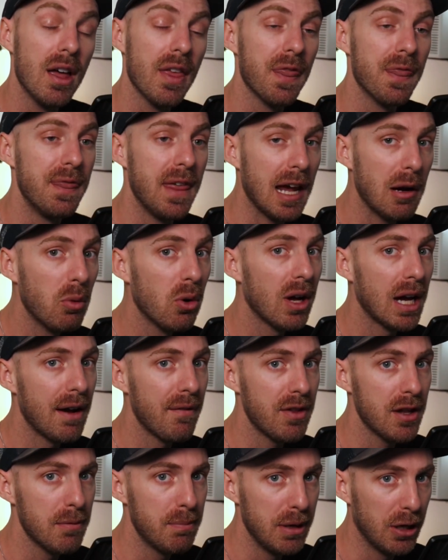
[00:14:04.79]
they will have
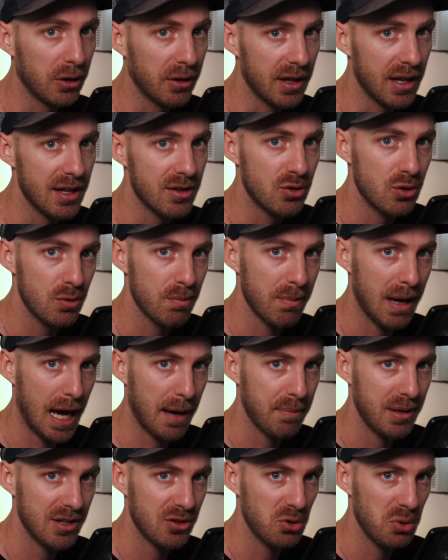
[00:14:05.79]
the ability to map
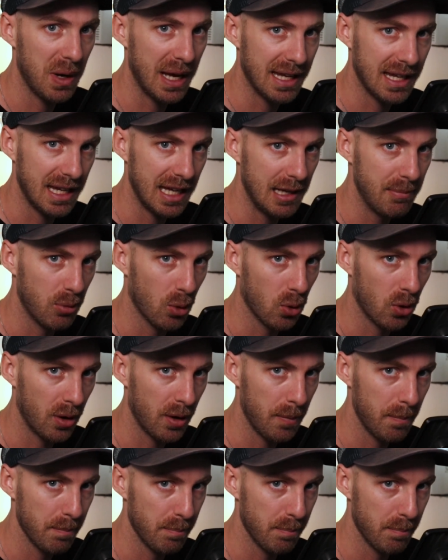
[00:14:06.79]
it to a keyboard